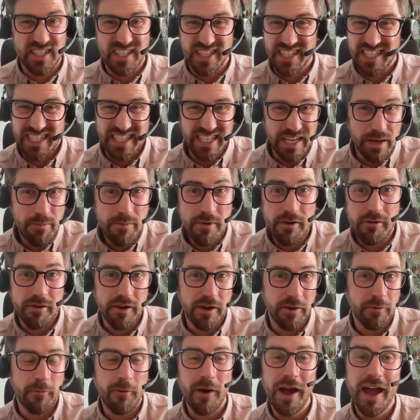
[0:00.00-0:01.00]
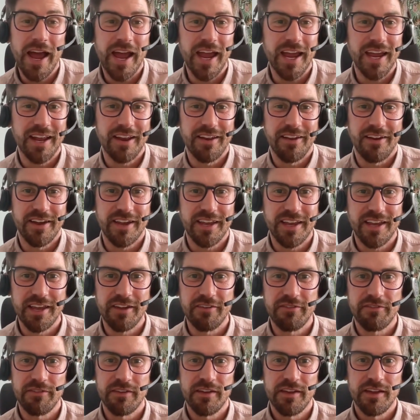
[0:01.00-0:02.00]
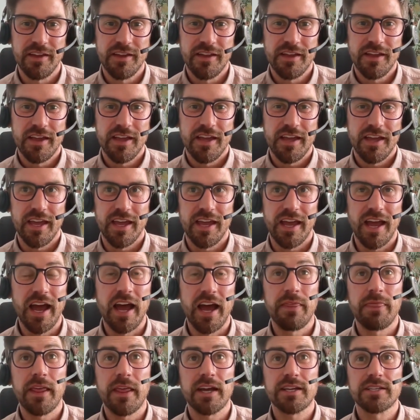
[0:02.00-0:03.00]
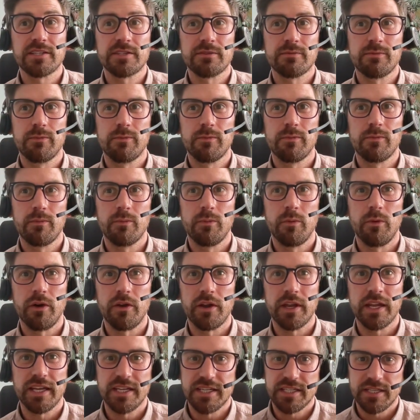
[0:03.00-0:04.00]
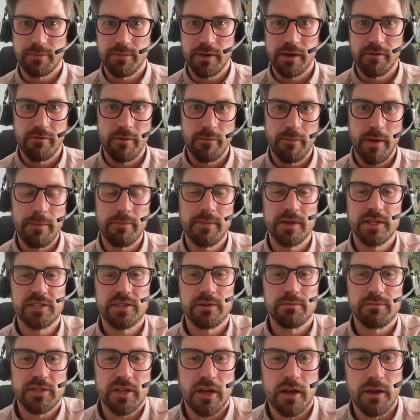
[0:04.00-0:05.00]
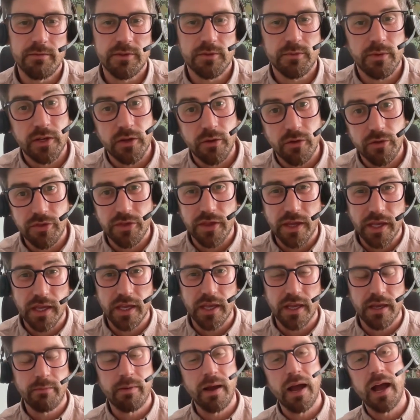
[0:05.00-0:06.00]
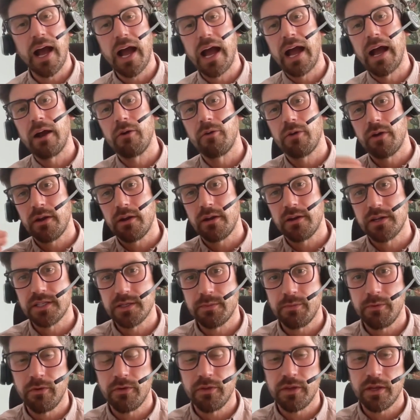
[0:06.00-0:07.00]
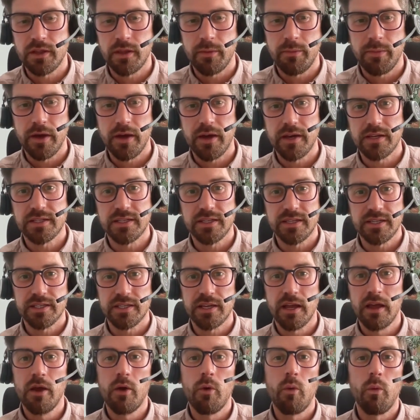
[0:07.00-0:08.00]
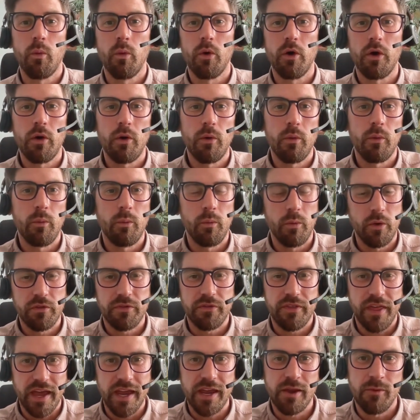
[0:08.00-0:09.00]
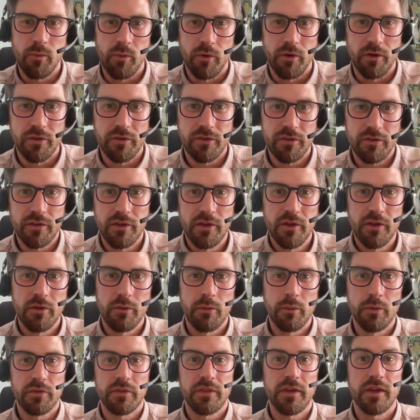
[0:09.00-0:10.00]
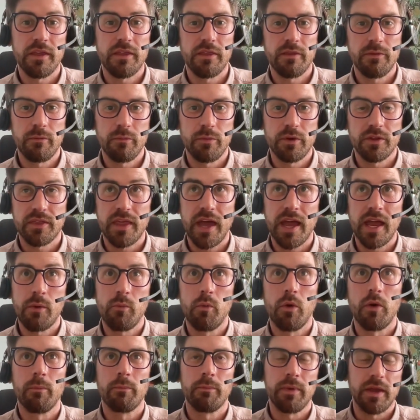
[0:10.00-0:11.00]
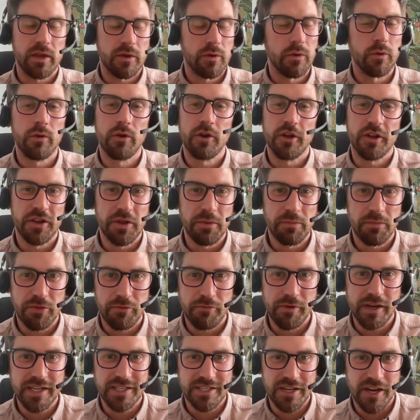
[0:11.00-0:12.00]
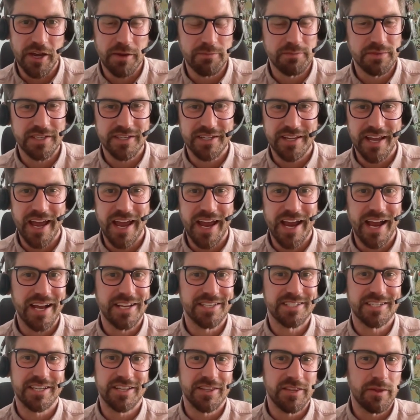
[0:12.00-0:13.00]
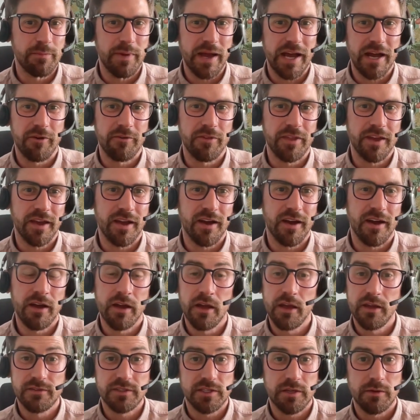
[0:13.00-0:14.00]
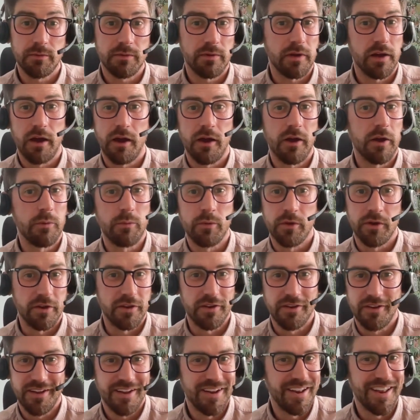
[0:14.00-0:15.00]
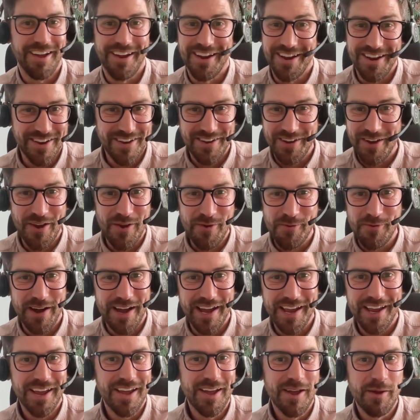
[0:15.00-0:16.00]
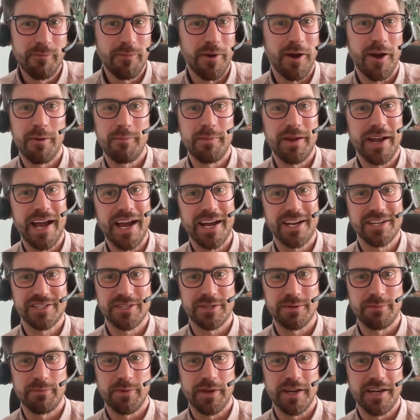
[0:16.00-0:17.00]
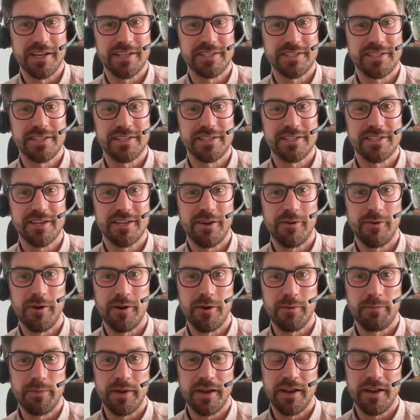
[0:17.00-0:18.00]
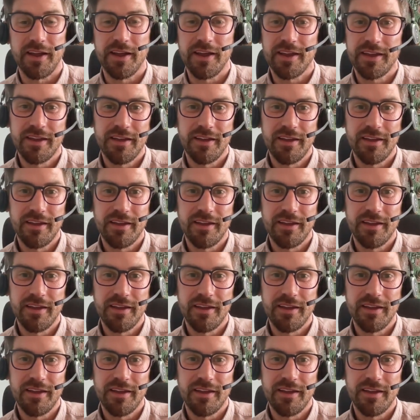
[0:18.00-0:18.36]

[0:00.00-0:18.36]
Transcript: similar in a way, like if and that's what needs to be remembered sometimes when you're thinking about how can I support the other person is what would they want? Would they want me calling them 3 times a day asking them how they are? So I wouldn't, like, no way. But I'm an action person, so I'd be like,